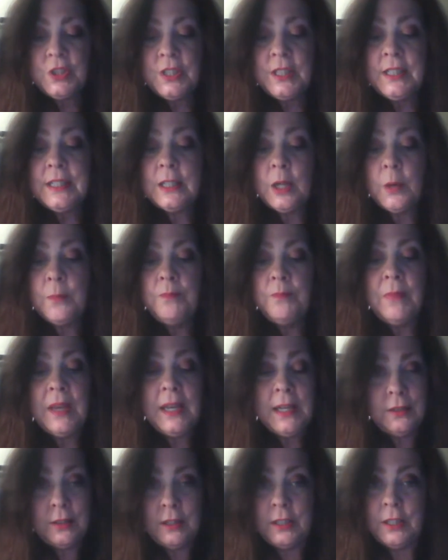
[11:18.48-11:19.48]

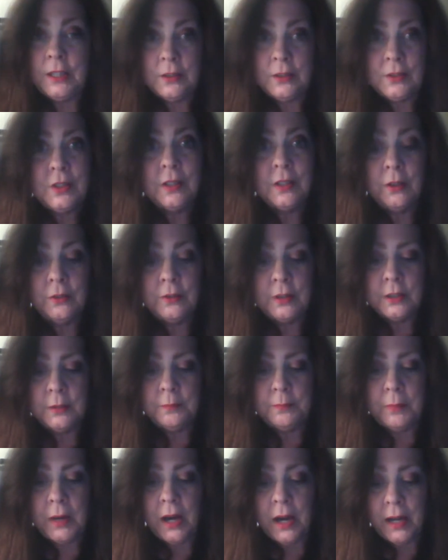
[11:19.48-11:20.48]
commanded it to go to
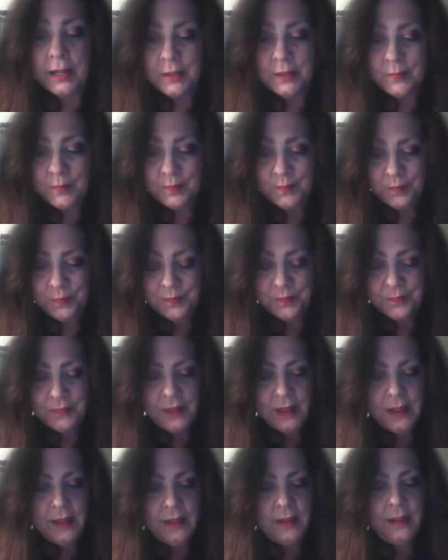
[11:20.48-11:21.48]
goodbye.
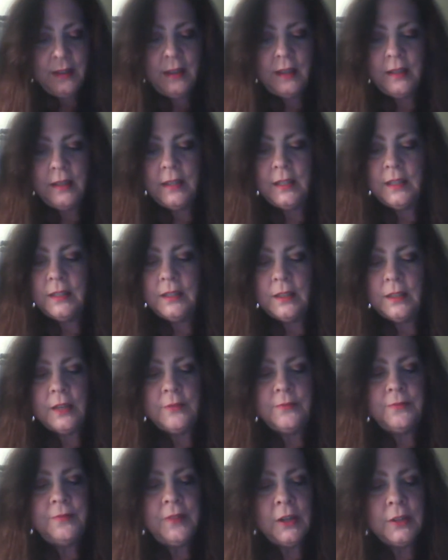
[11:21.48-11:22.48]
And I
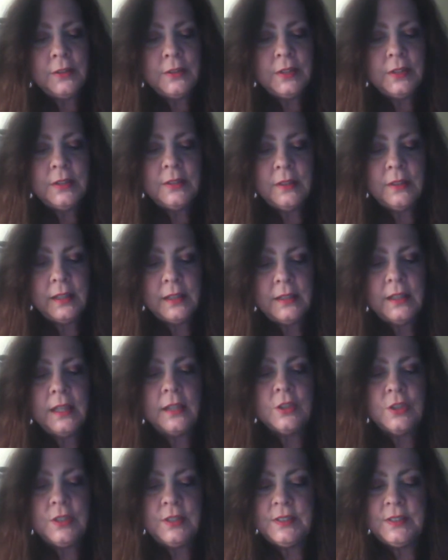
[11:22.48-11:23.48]
felt like, yeah,
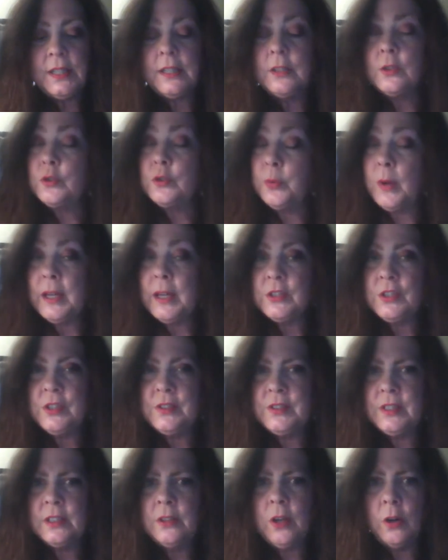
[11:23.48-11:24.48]
she said it twice. She
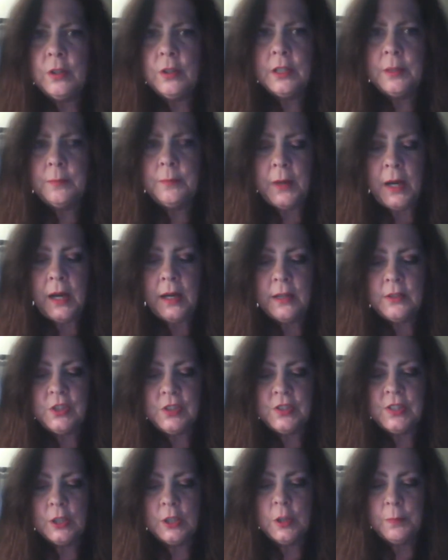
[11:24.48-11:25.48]
said, go to goodbye. She
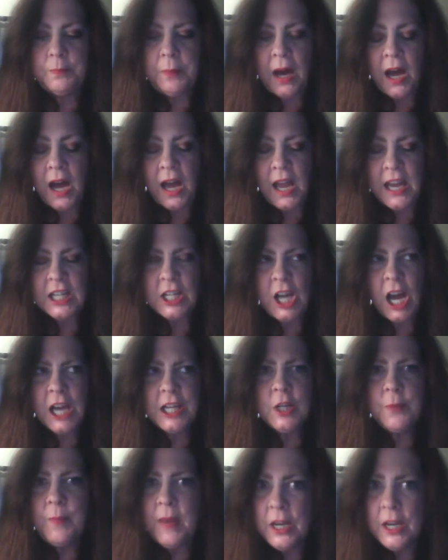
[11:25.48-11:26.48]
said, goodbye. I
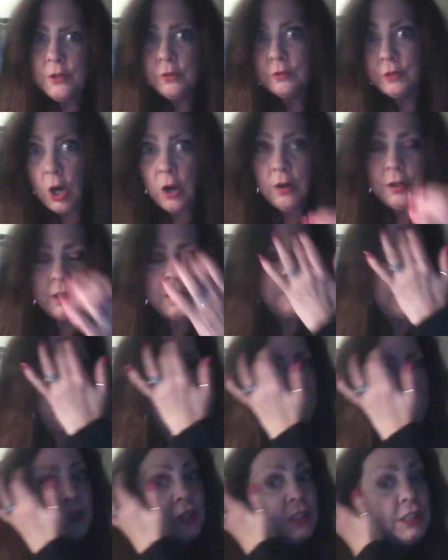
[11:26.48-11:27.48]
command you, go to
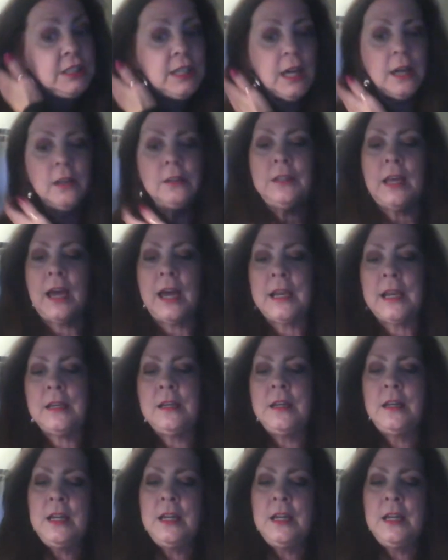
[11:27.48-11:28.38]
goodbye. She yelled at it.